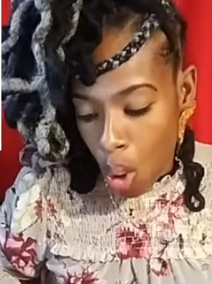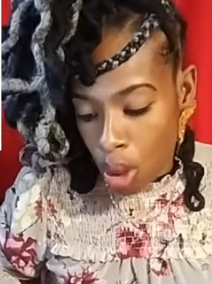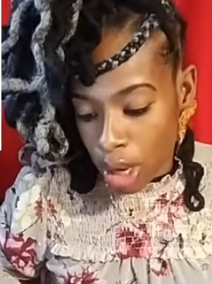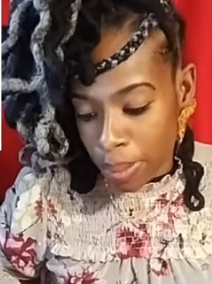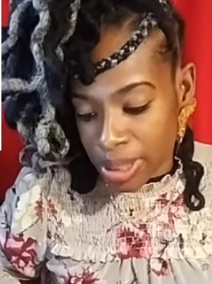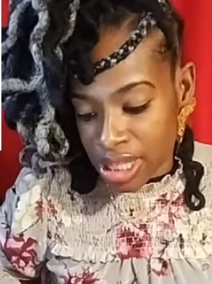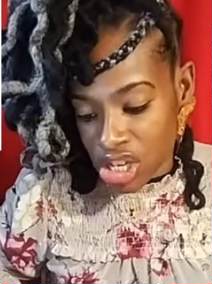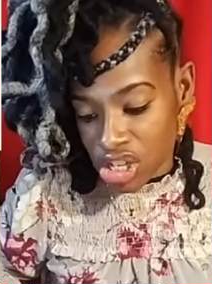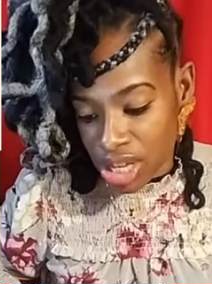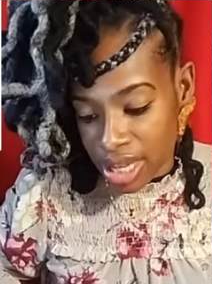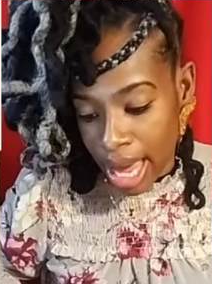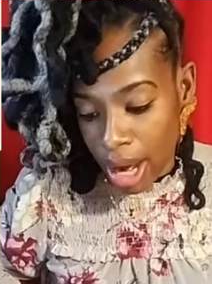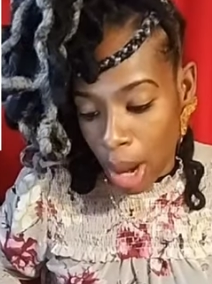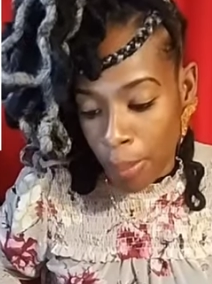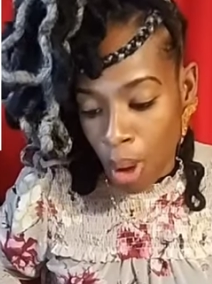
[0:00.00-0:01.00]
on a petition
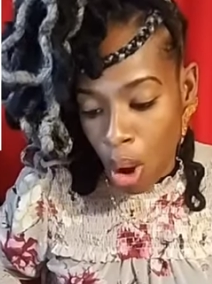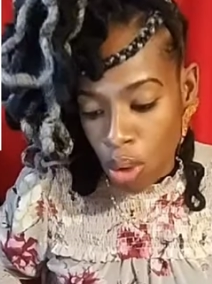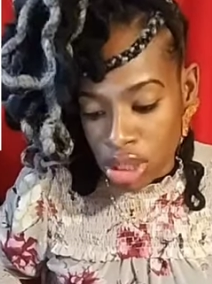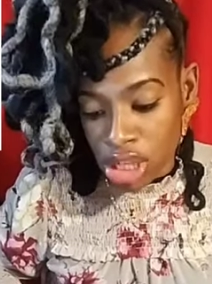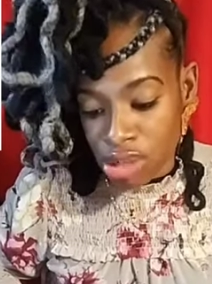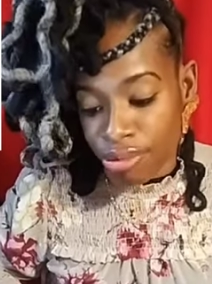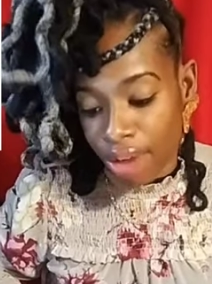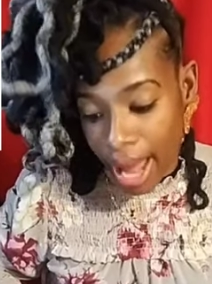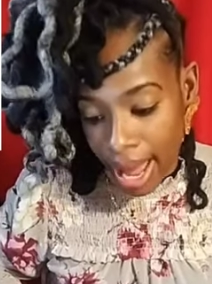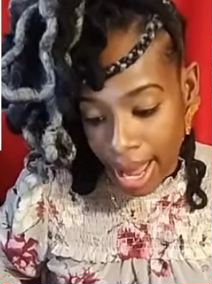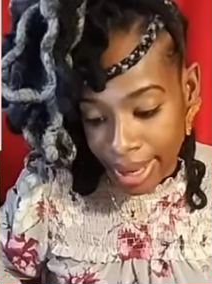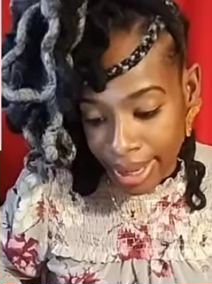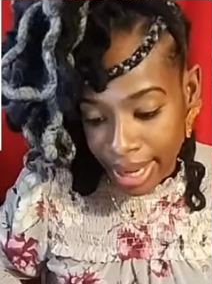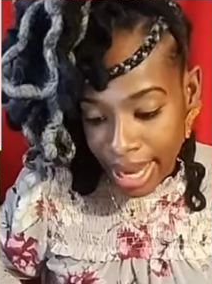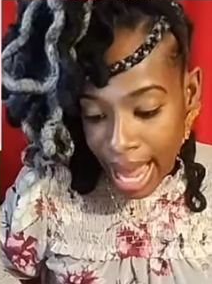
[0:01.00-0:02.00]
that opposes
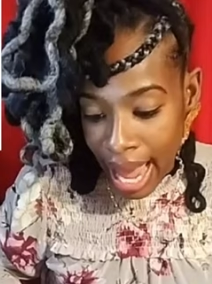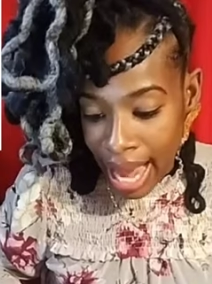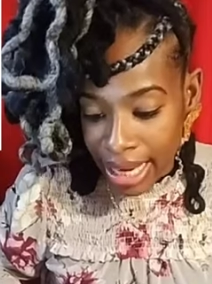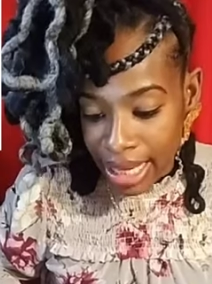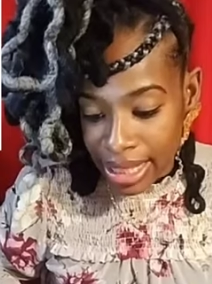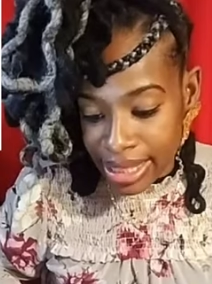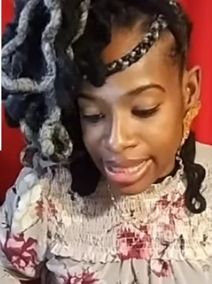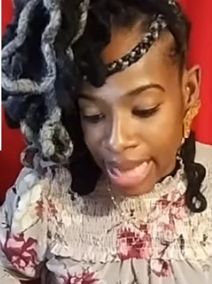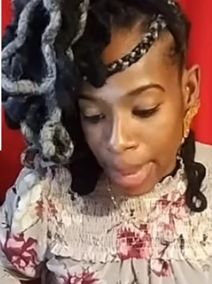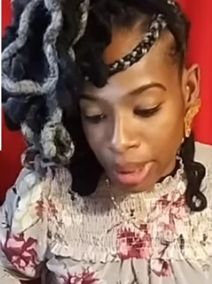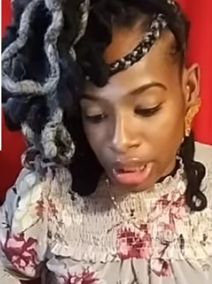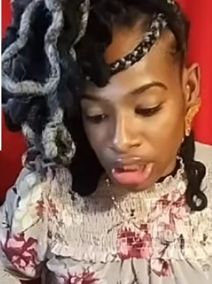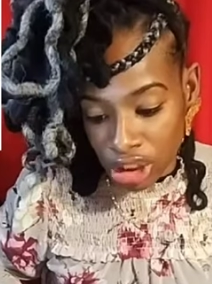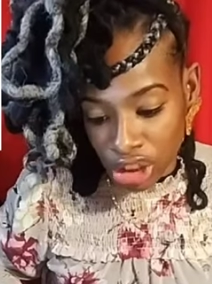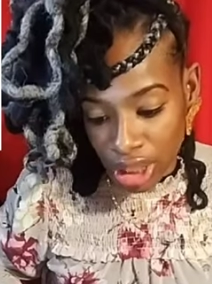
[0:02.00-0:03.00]
RAD and
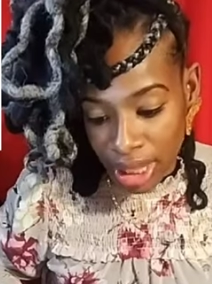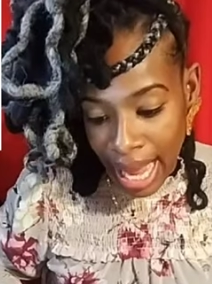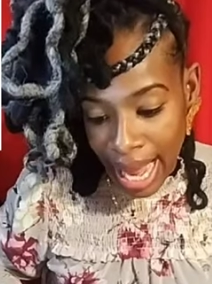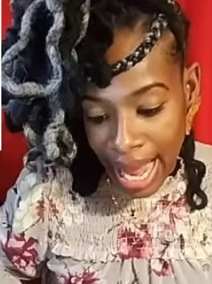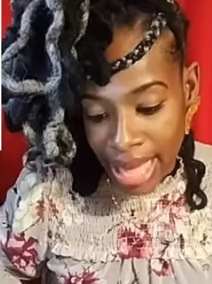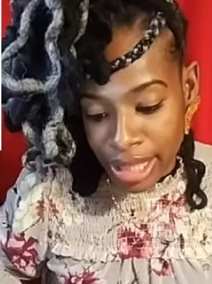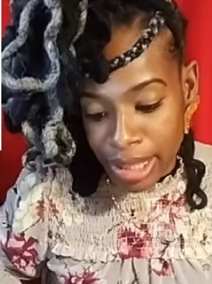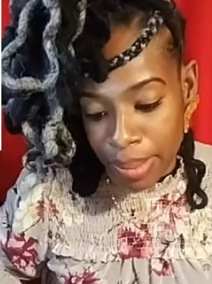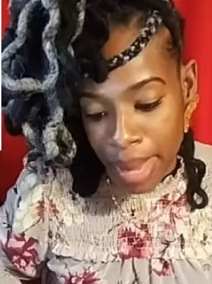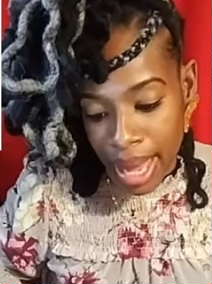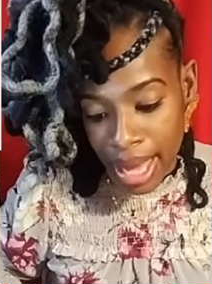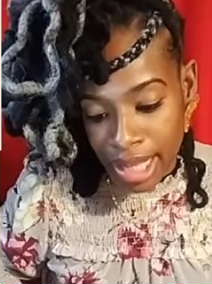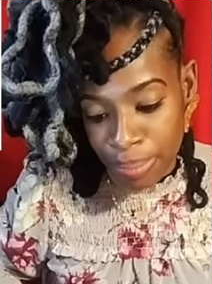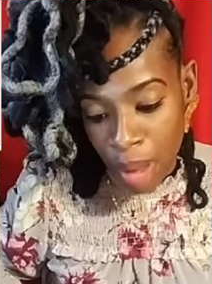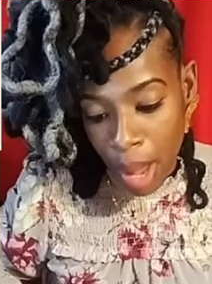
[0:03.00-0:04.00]
demolition and
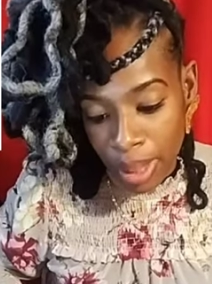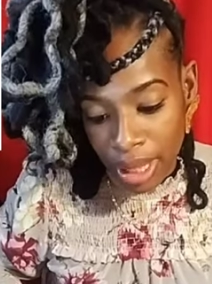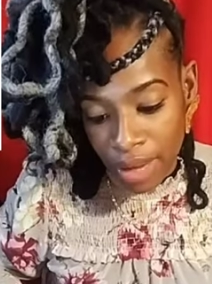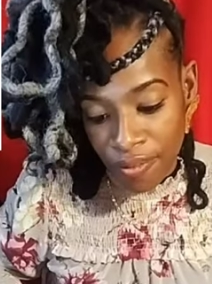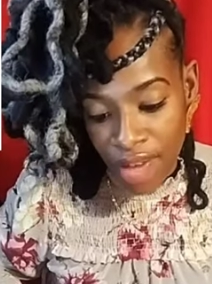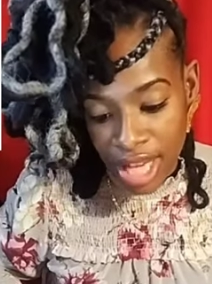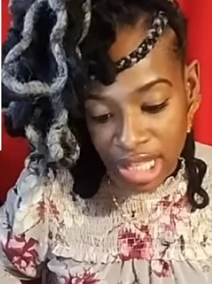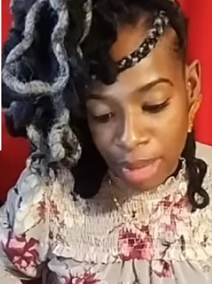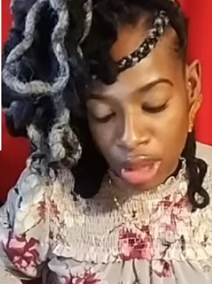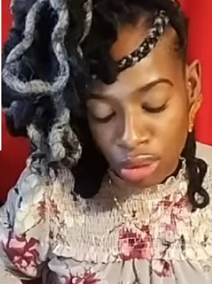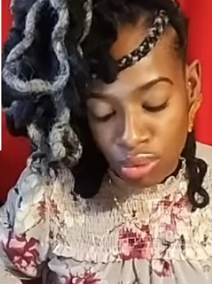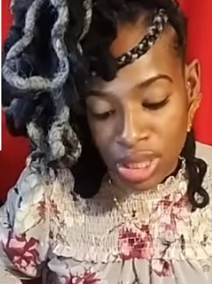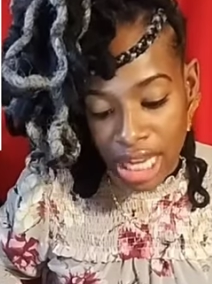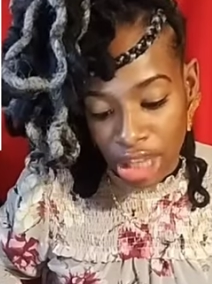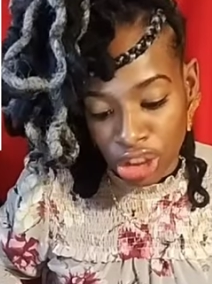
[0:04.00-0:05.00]
demands public investment
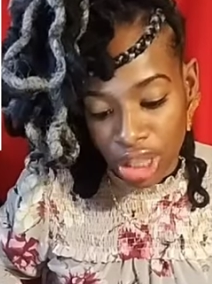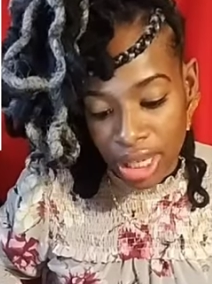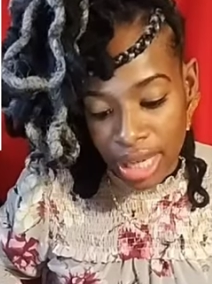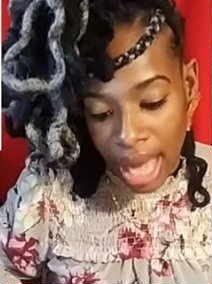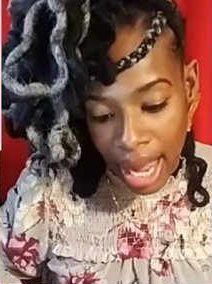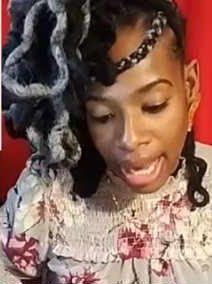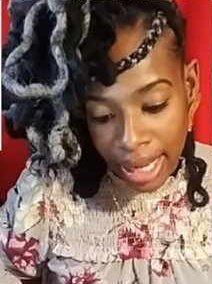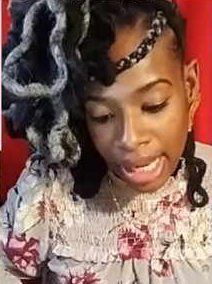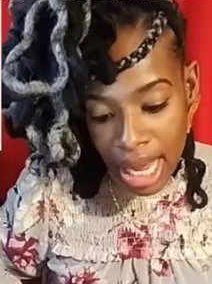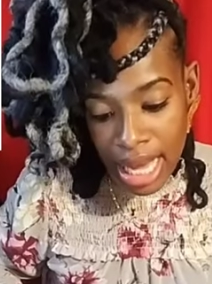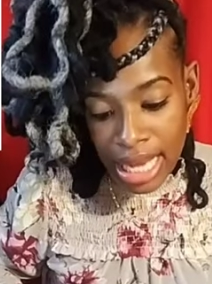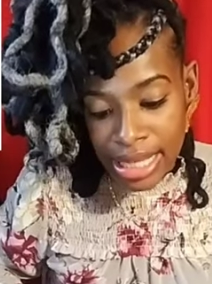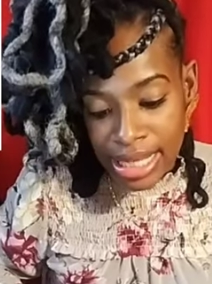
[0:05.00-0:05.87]
through Section 9,